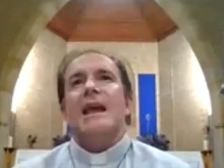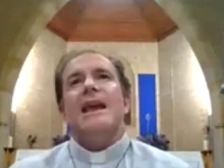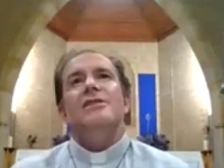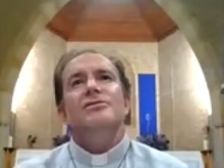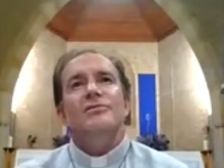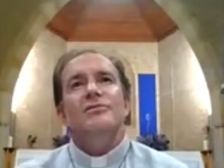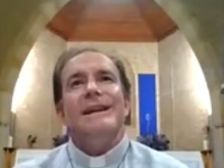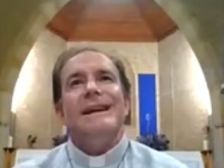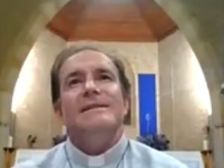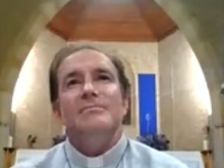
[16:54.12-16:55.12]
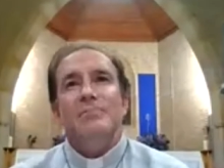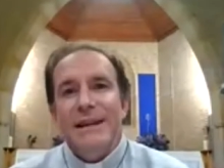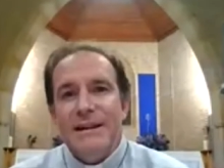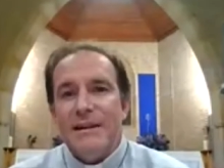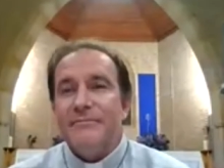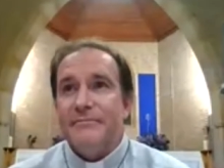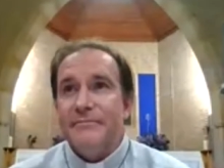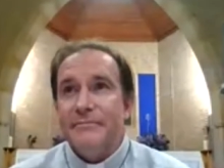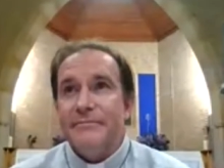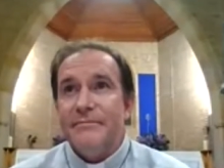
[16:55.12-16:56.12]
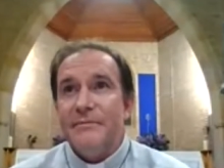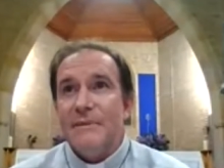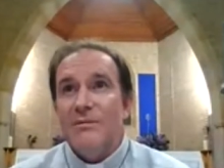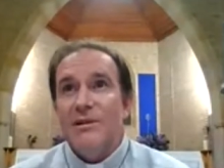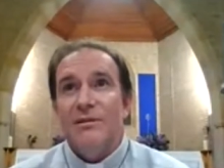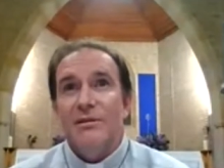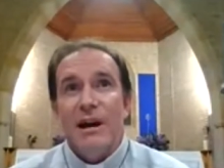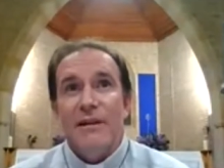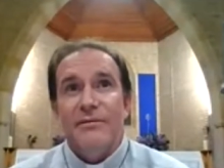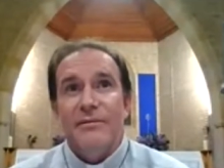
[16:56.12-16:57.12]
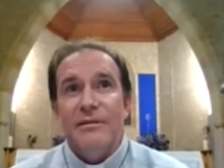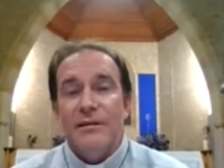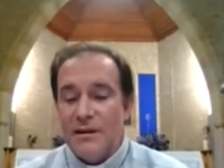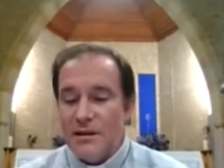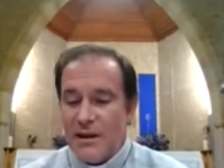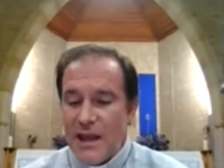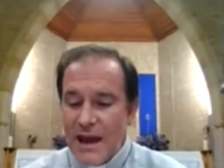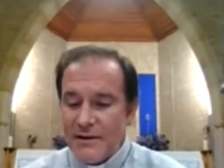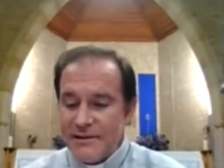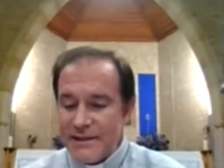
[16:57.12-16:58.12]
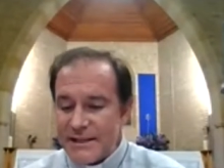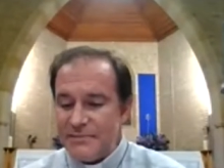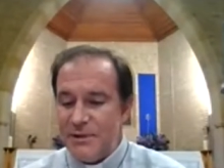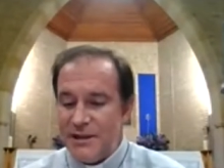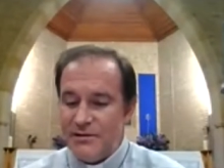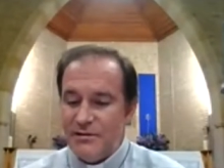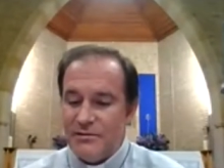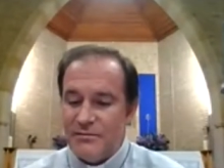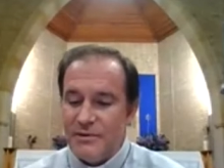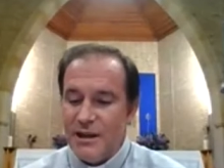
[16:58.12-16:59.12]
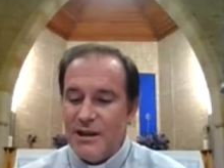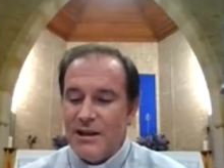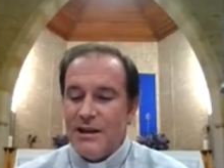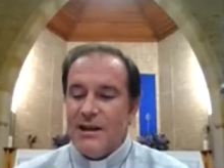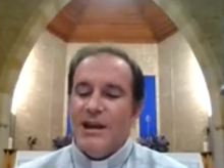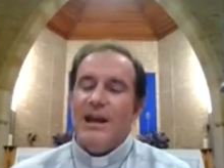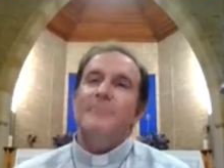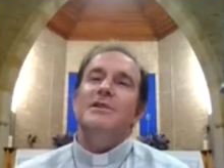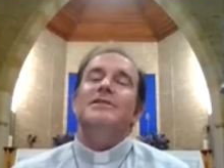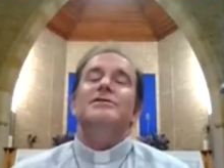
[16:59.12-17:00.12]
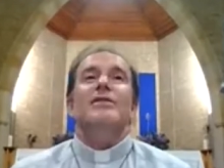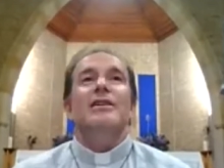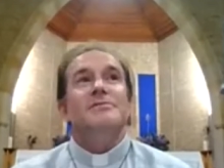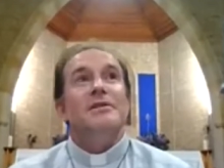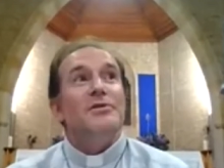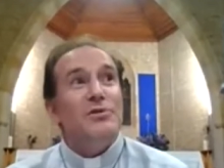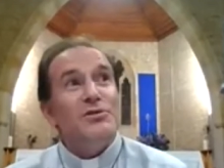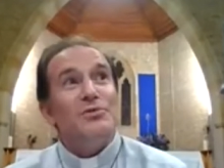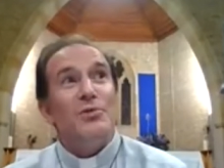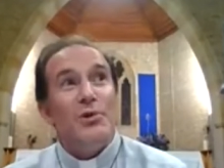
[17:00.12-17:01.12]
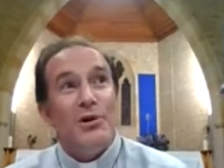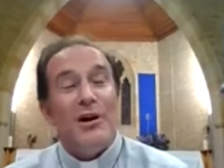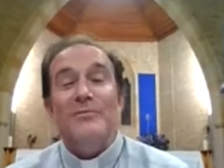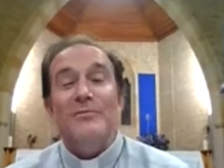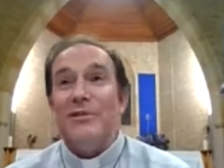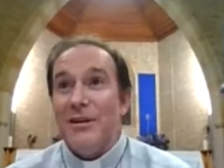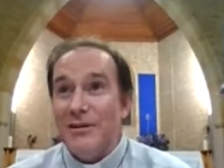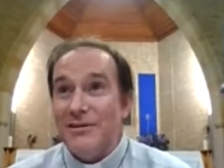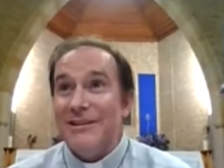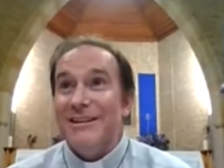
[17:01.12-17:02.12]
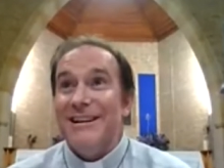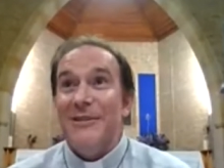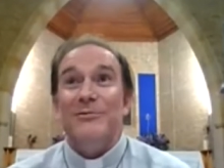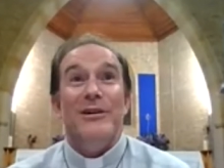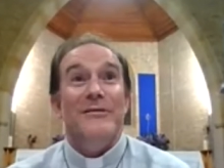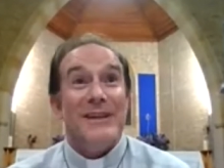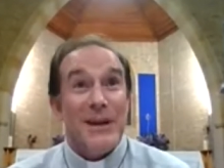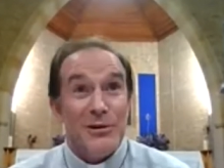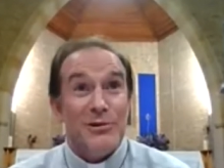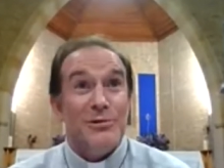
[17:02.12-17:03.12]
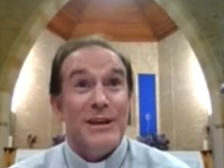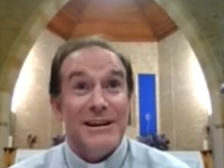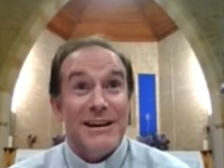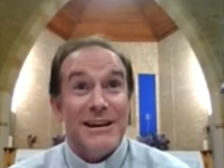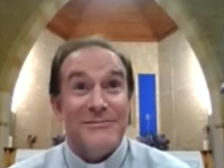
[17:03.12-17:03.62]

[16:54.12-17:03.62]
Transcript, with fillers: can you relate to Peter with your life? How does that speak to you? How many times have you swore, I'm not going, I'm never going to do that again?